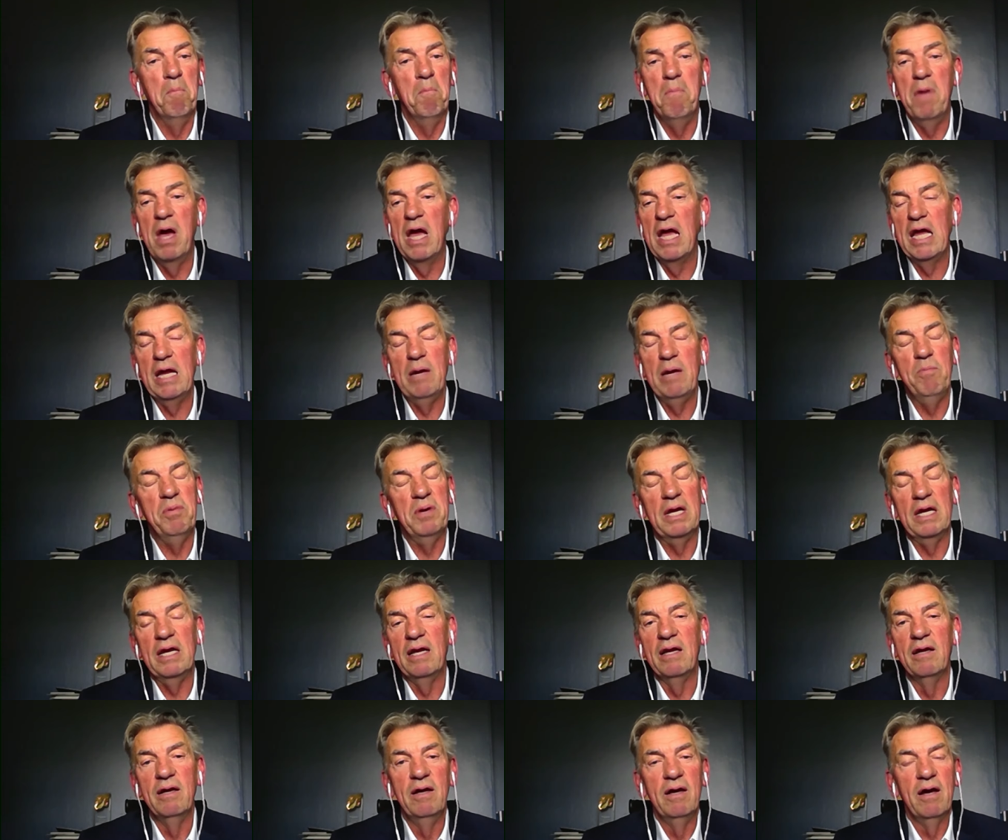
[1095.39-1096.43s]

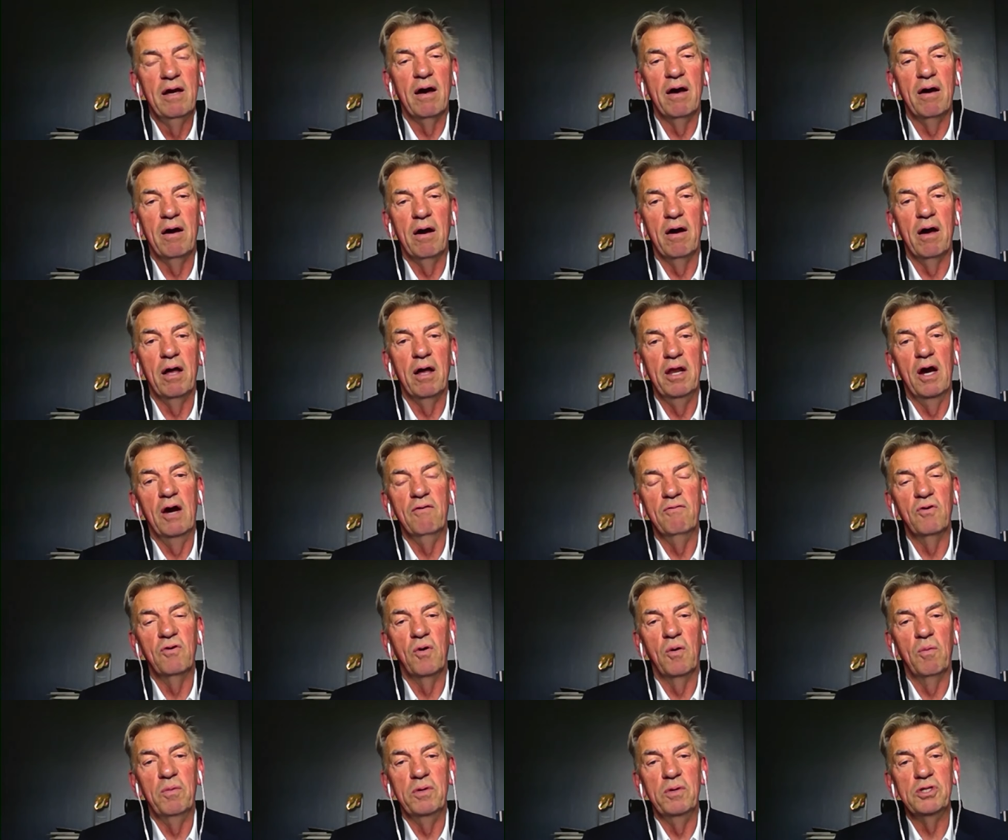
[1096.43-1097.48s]
maybe uh, an
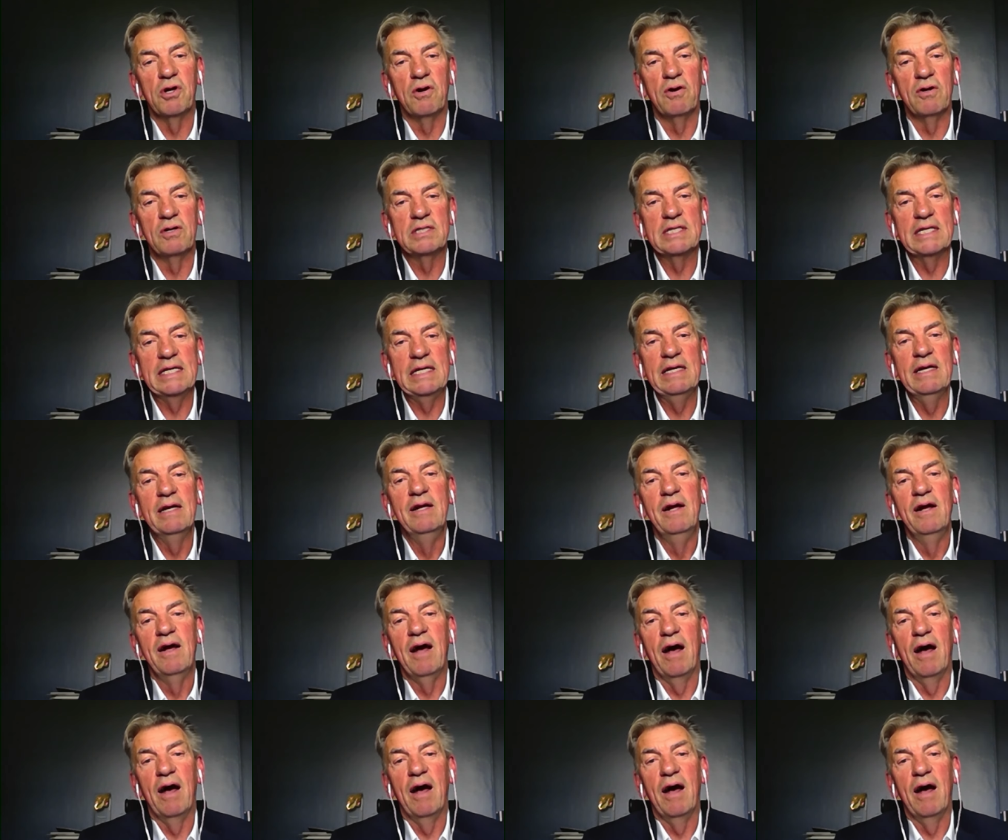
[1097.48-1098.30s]
overall majority,